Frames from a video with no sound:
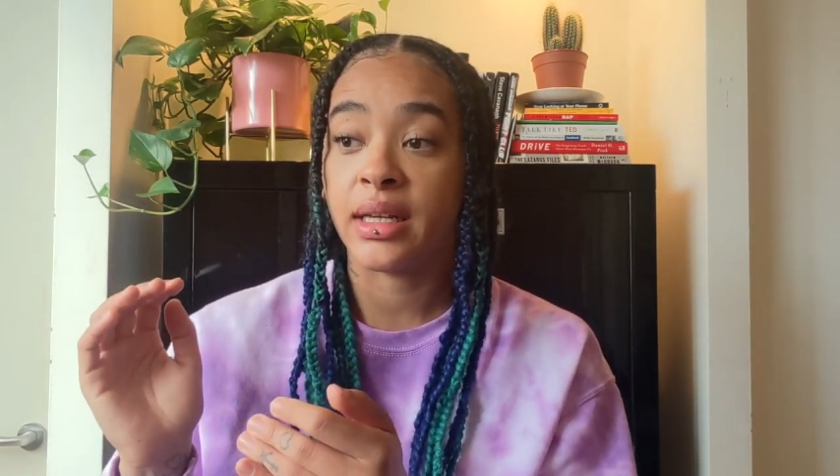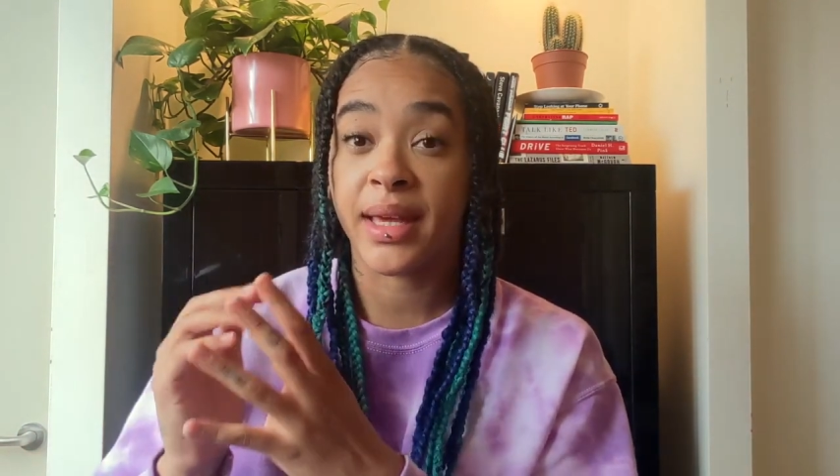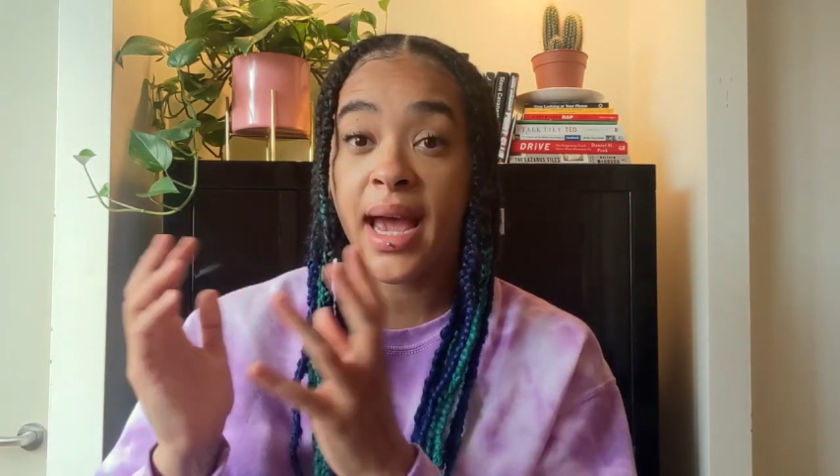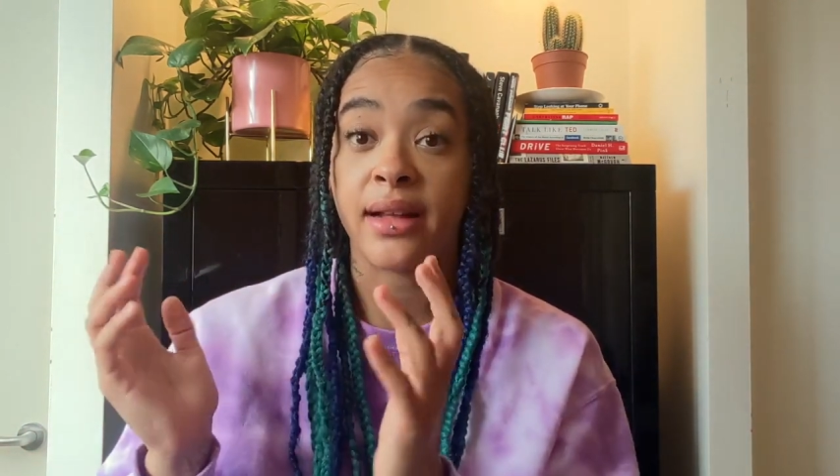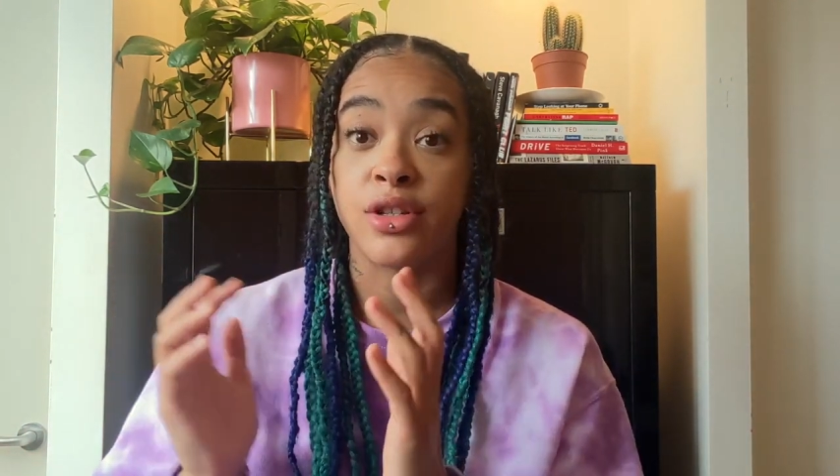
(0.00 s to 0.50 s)

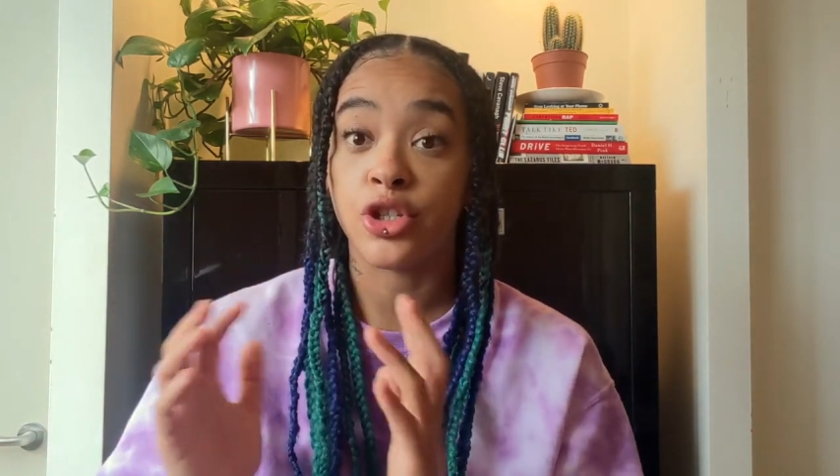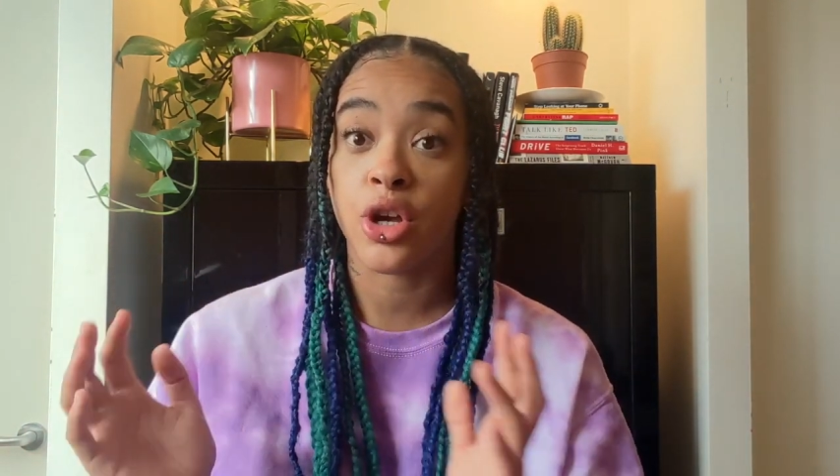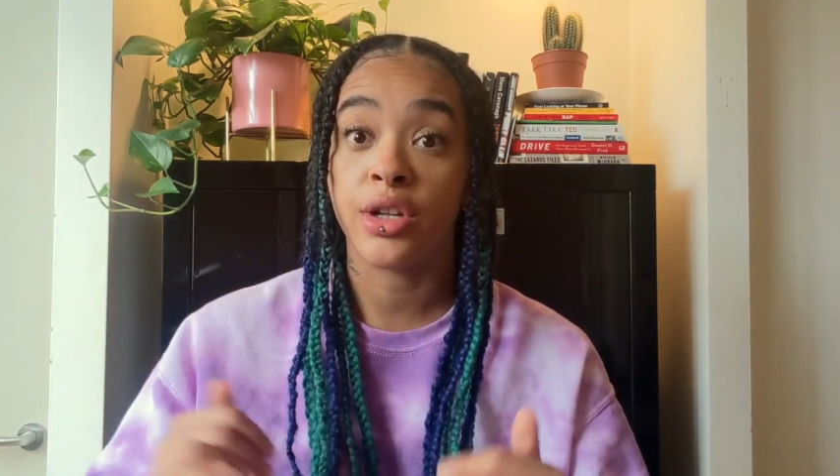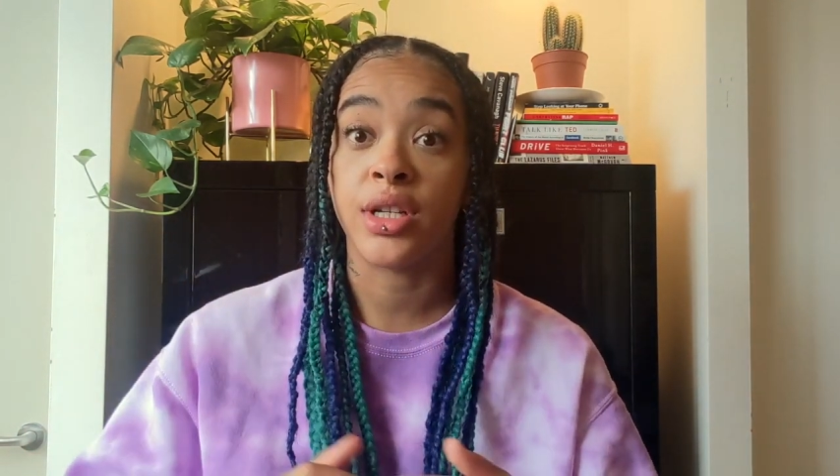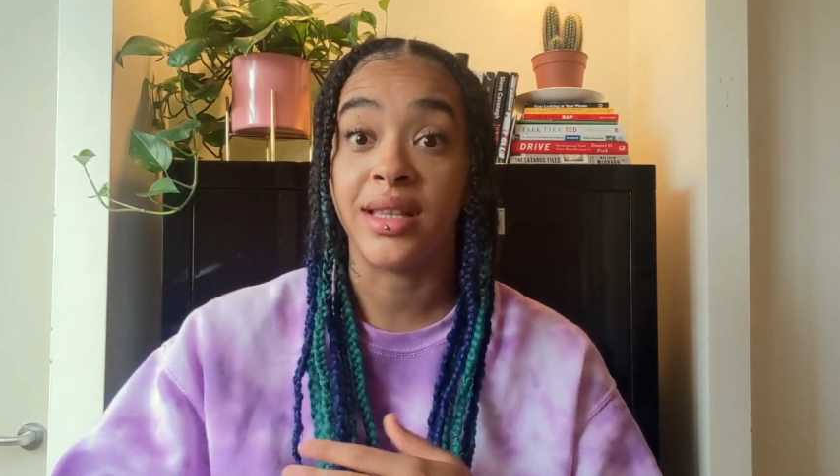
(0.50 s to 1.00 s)
began
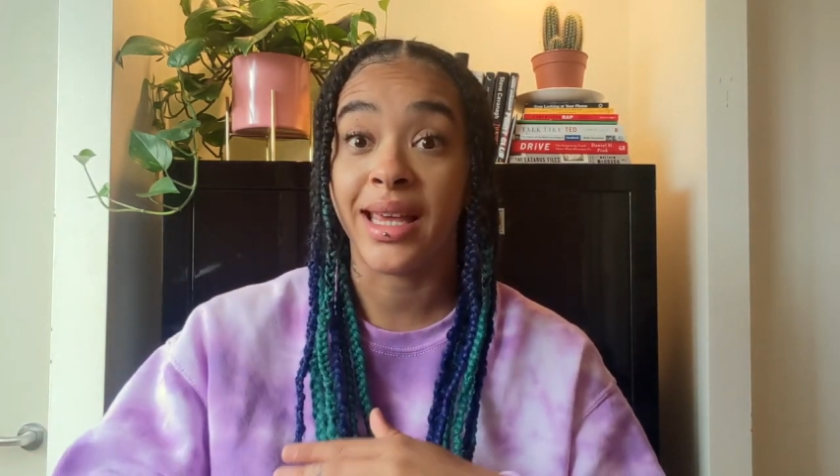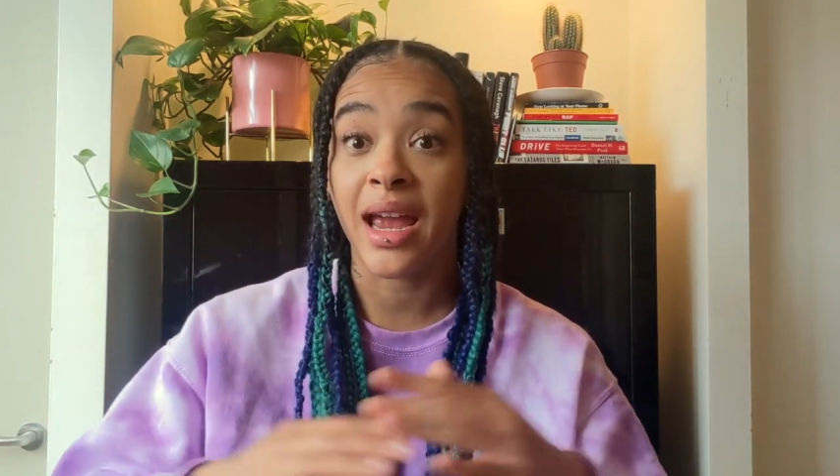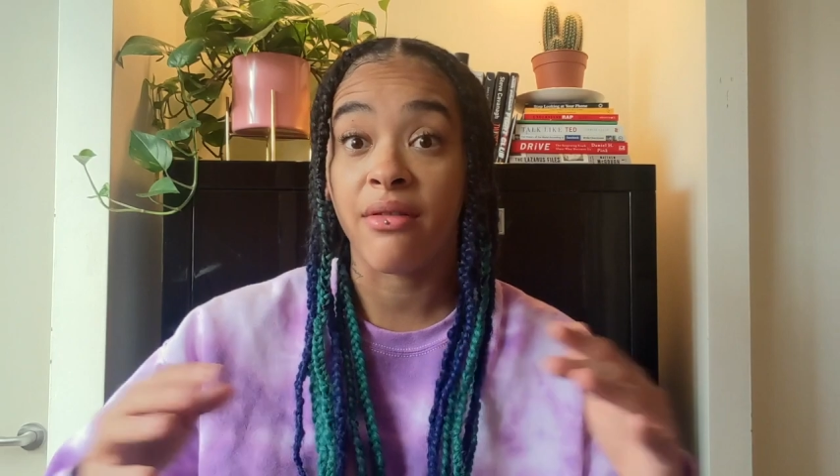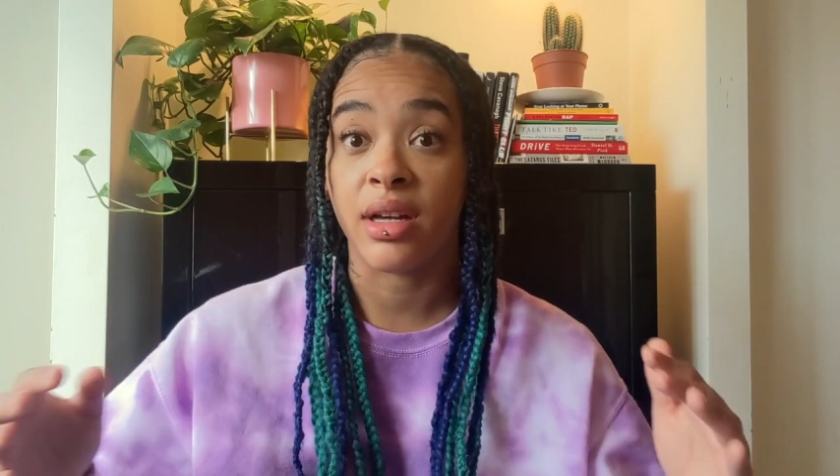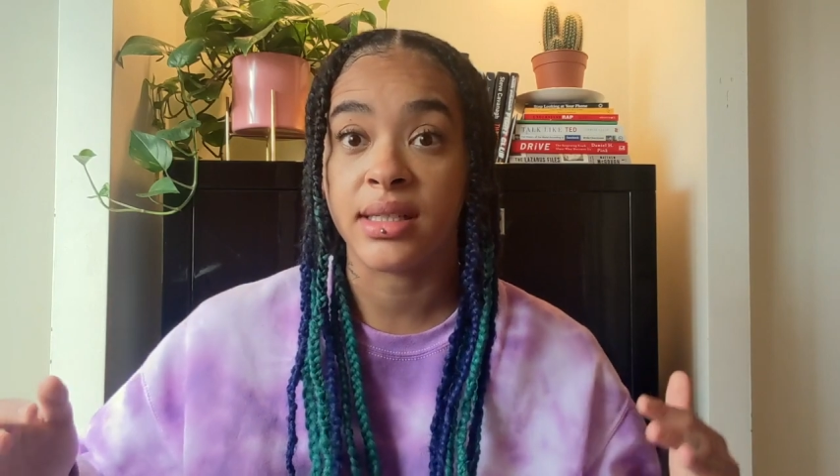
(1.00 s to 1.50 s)
searching the
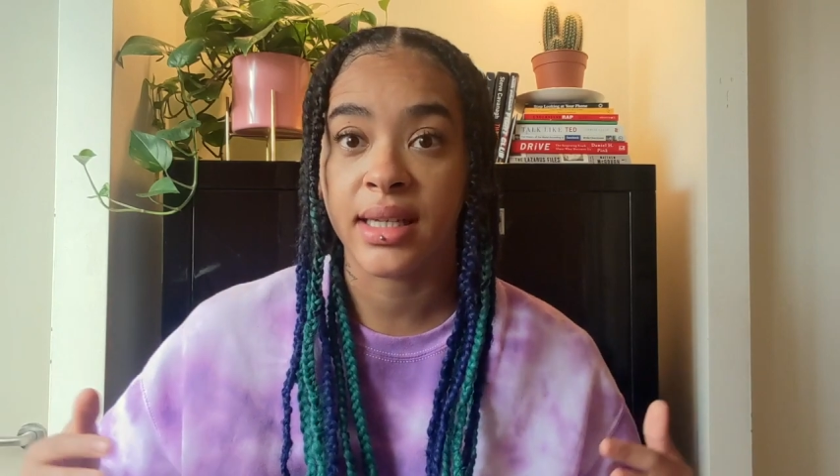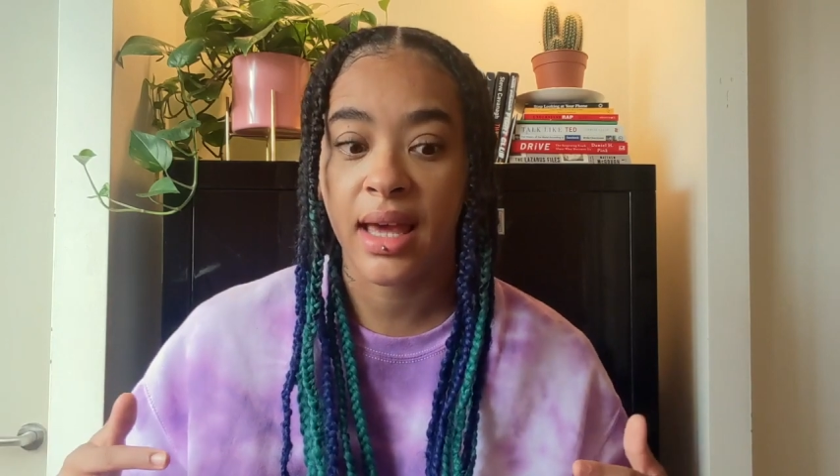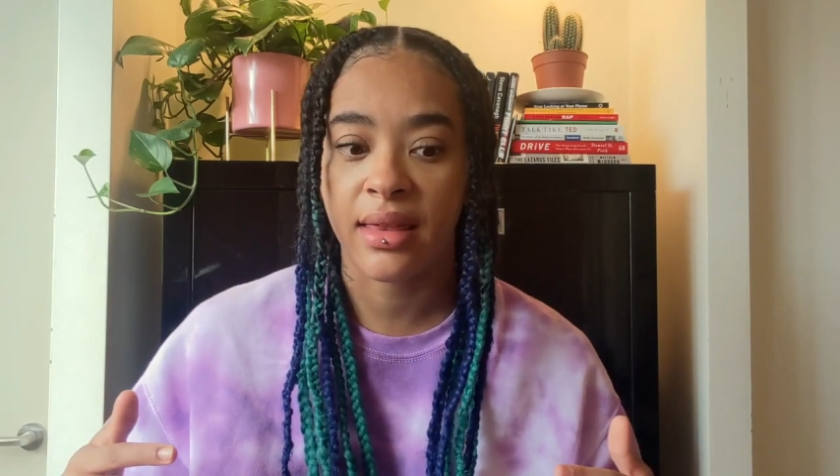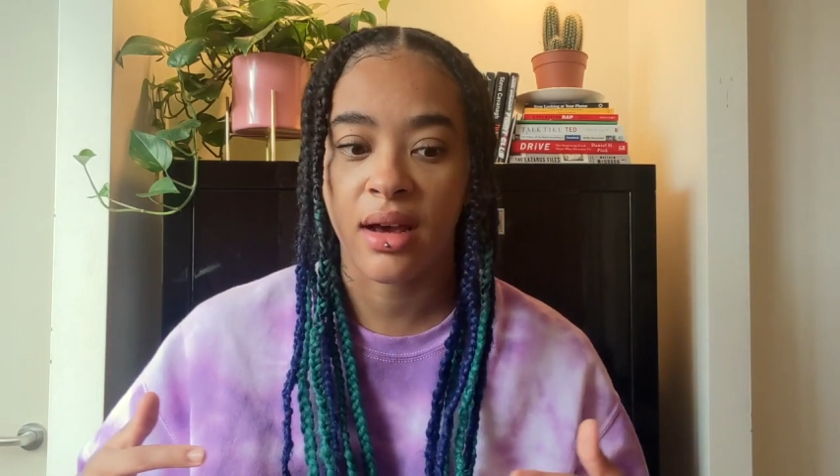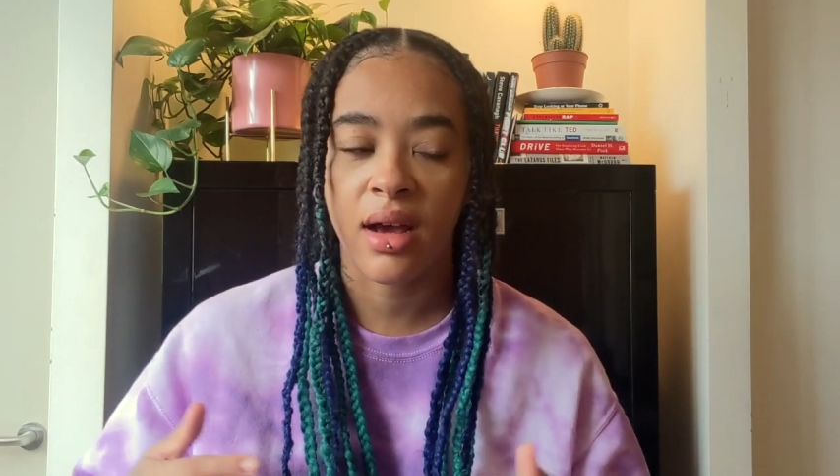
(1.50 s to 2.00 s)
area
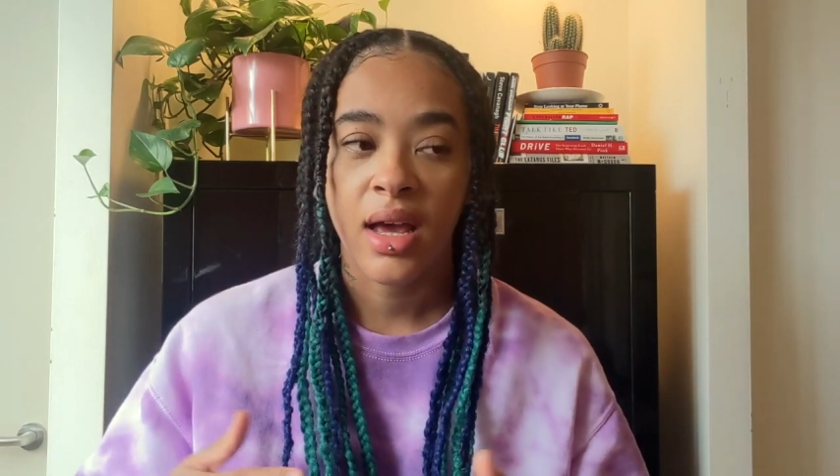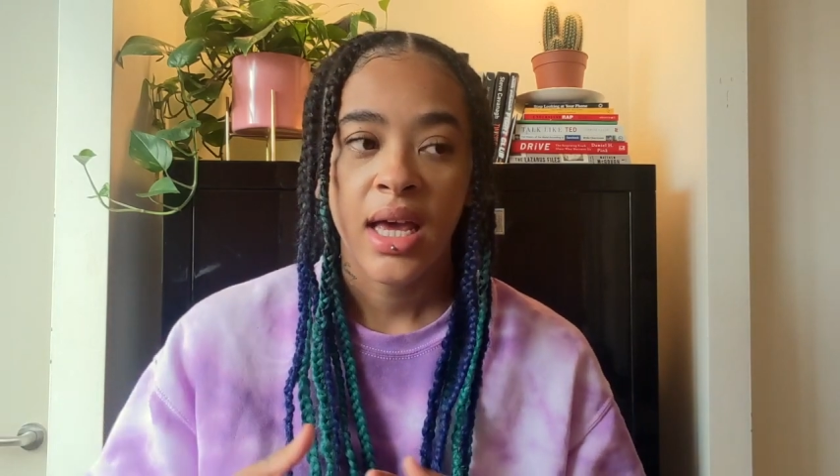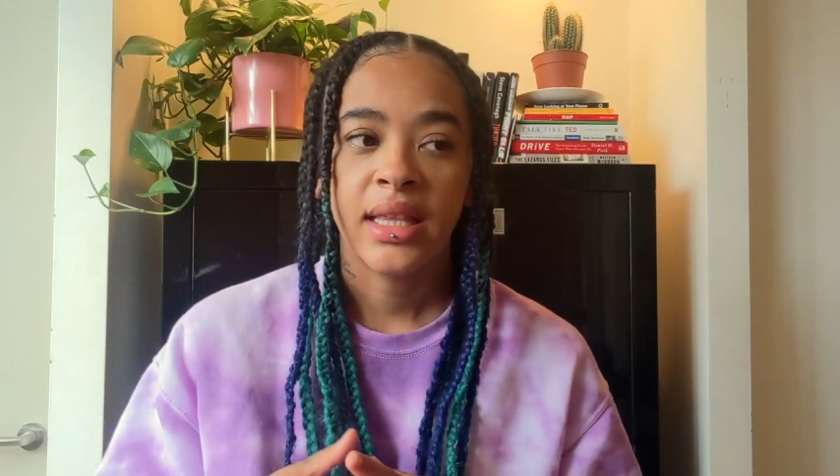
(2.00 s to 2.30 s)
together.